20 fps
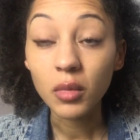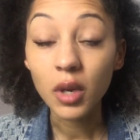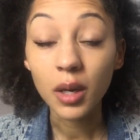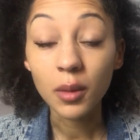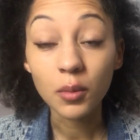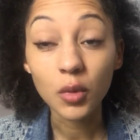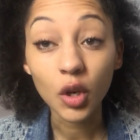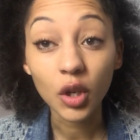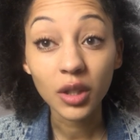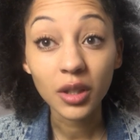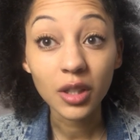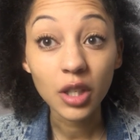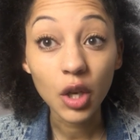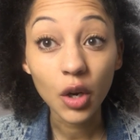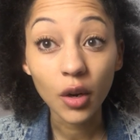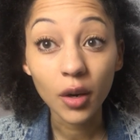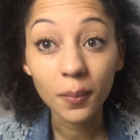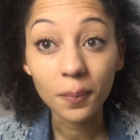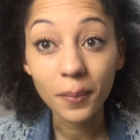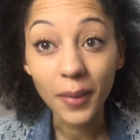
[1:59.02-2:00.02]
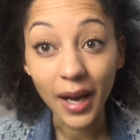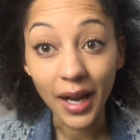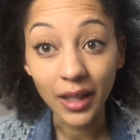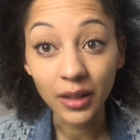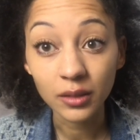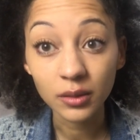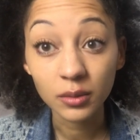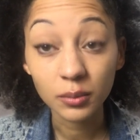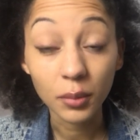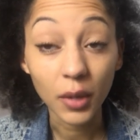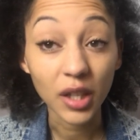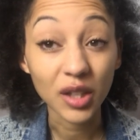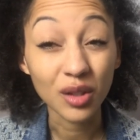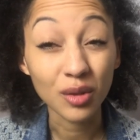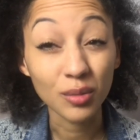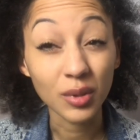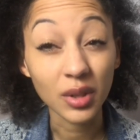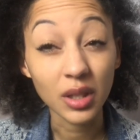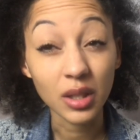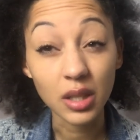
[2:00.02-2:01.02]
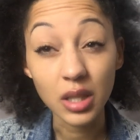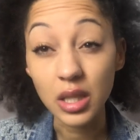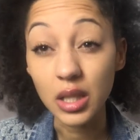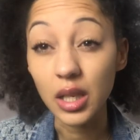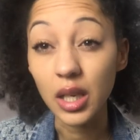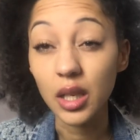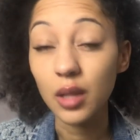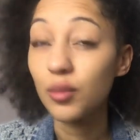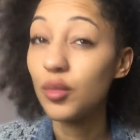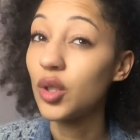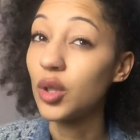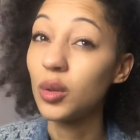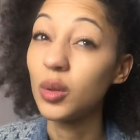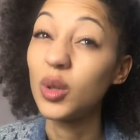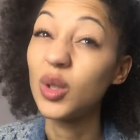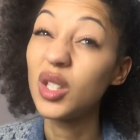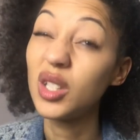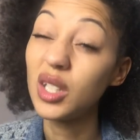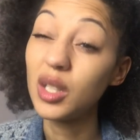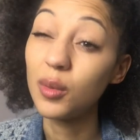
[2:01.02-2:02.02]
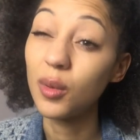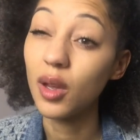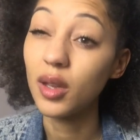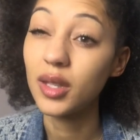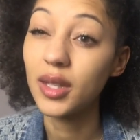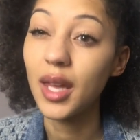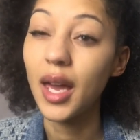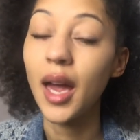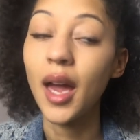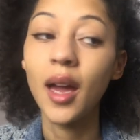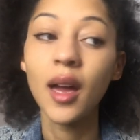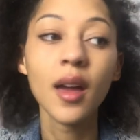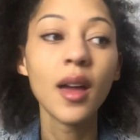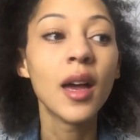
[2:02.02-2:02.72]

I'm not on a yarn ban, I don't really need it, so we'll see what's there.